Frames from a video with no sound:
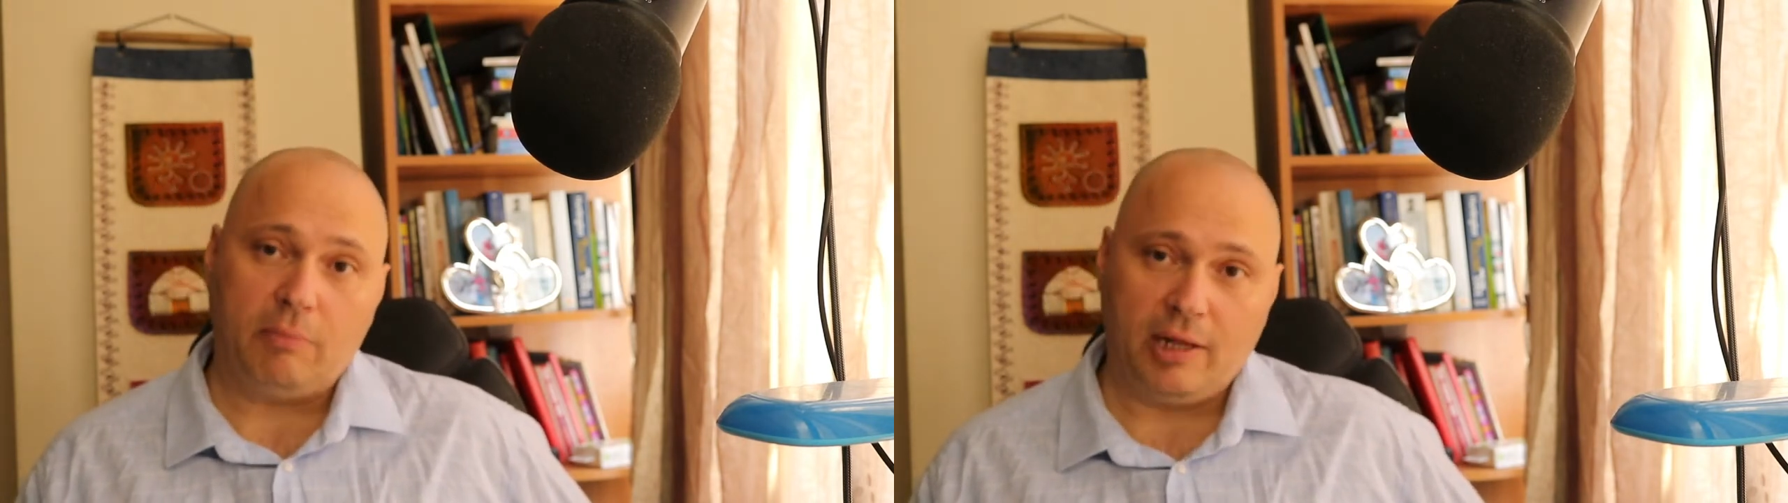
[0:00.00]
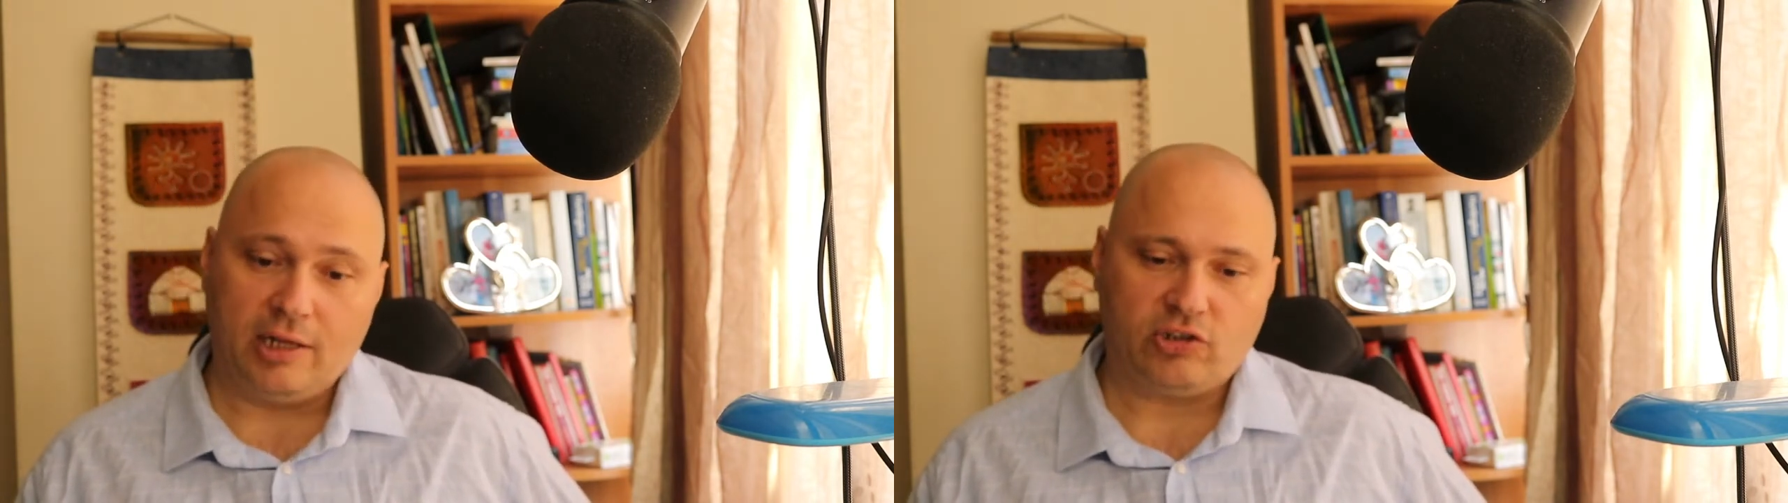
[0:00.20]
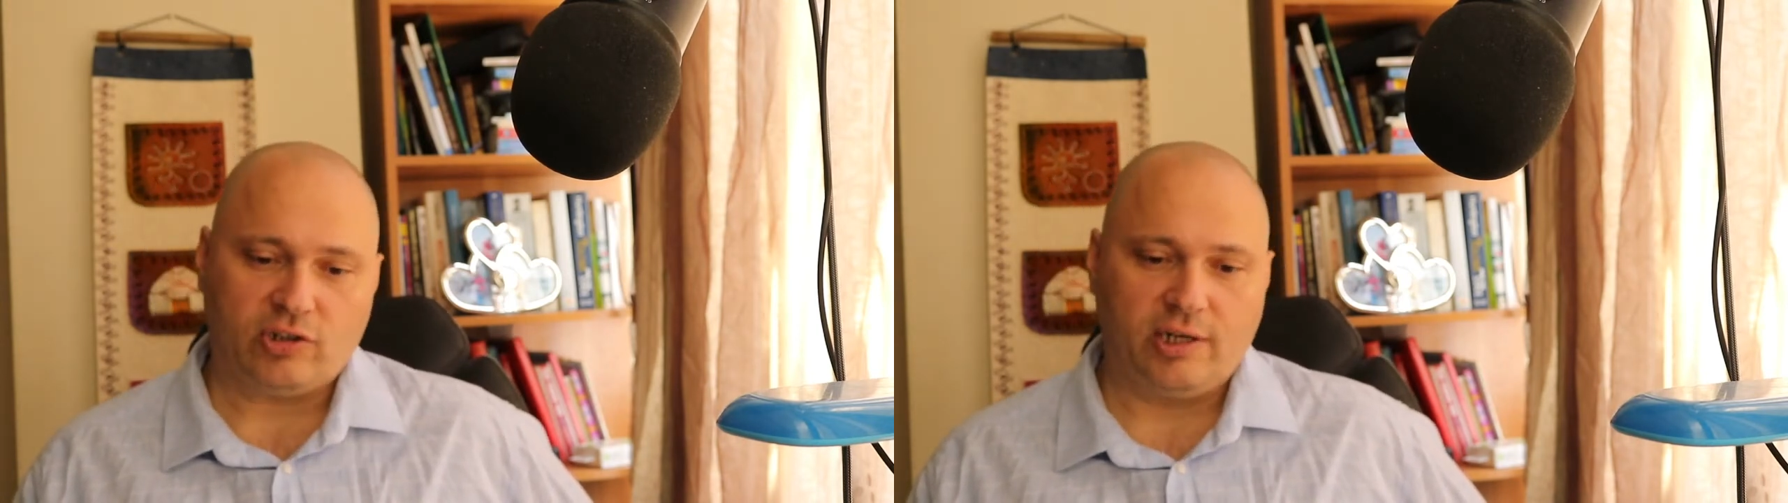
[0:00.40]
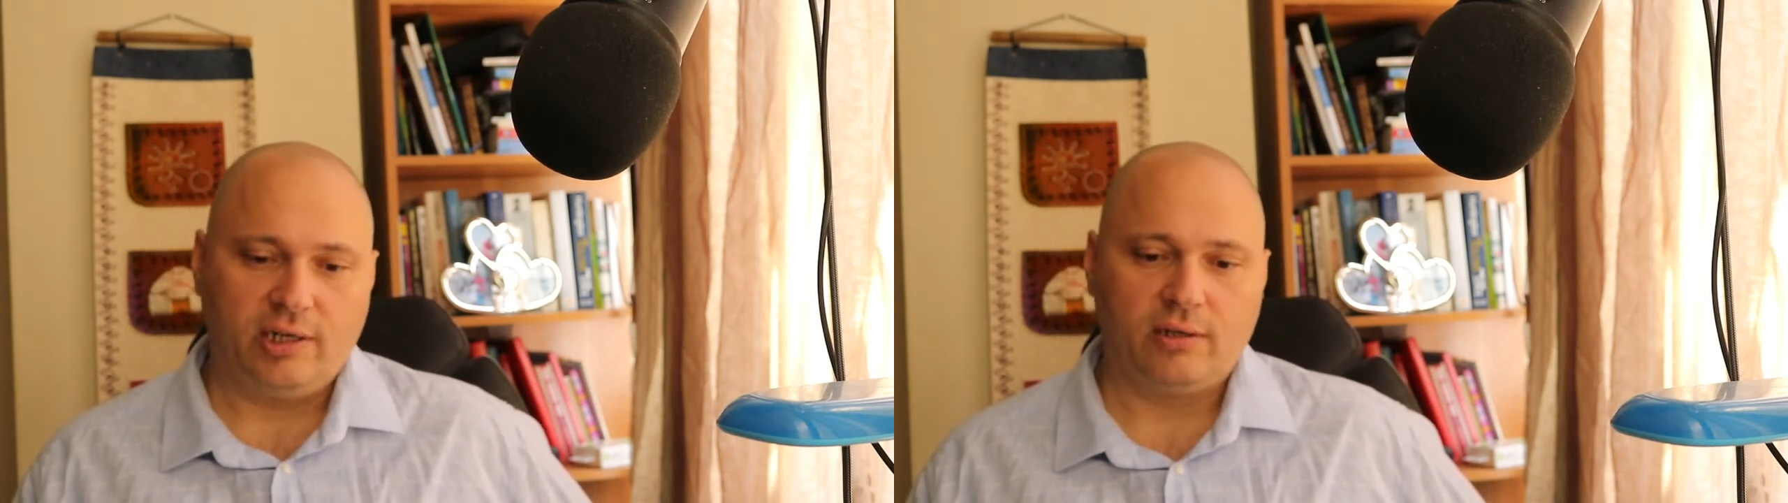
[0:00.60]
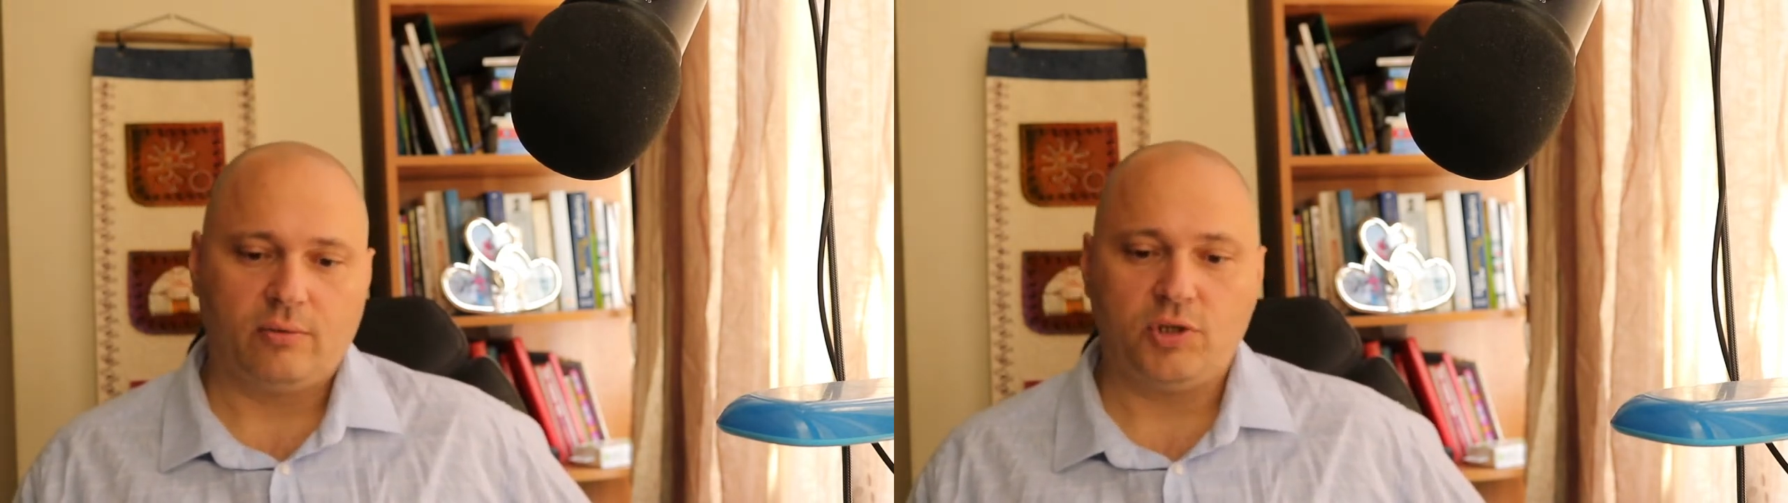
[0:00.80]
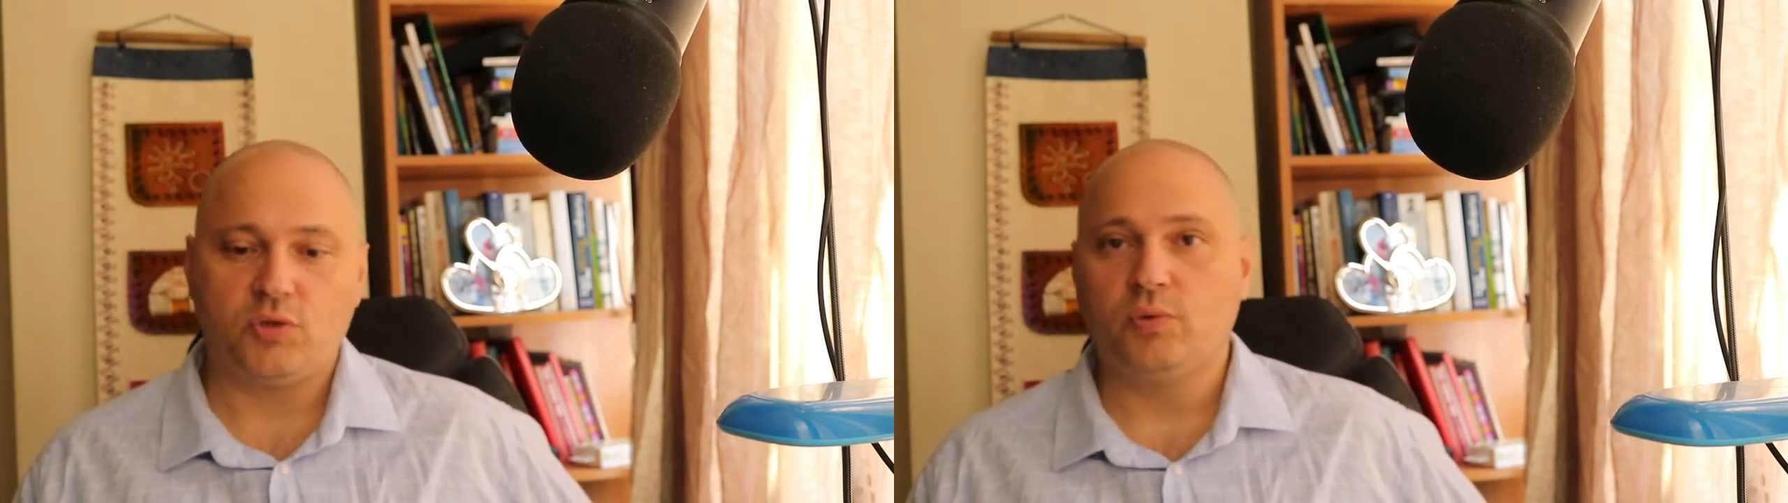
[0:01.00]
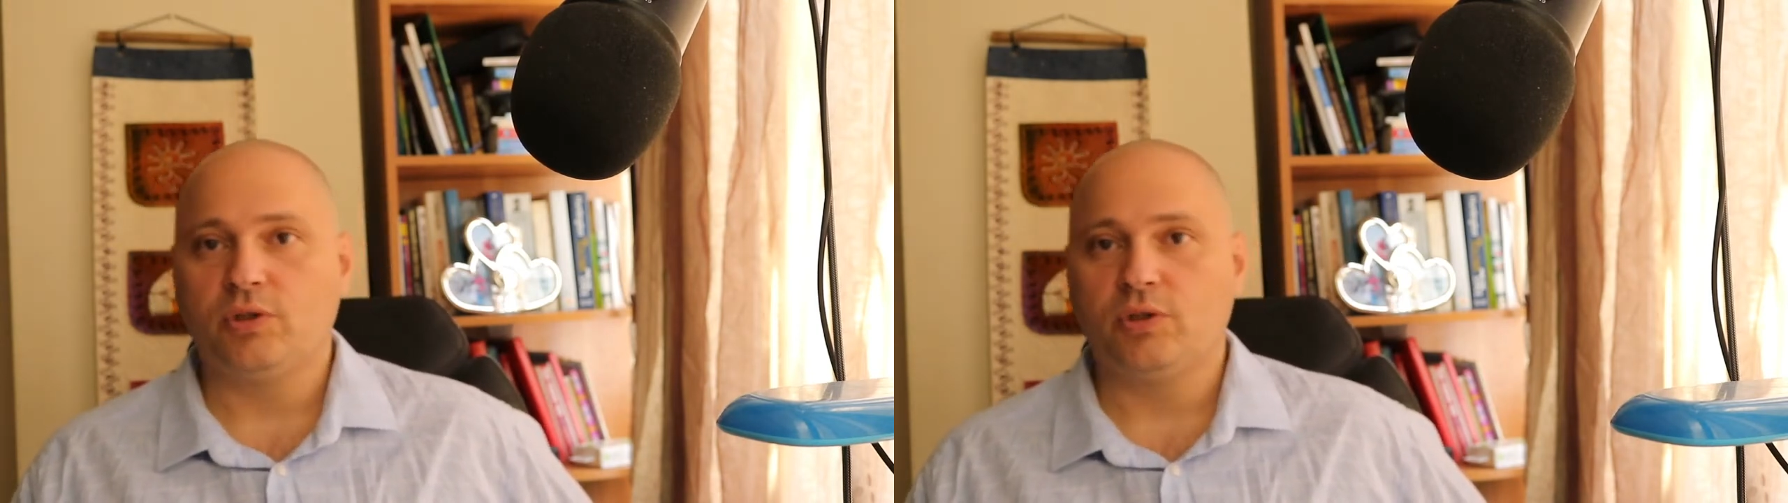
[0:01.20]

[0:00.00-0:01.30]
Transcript: military, which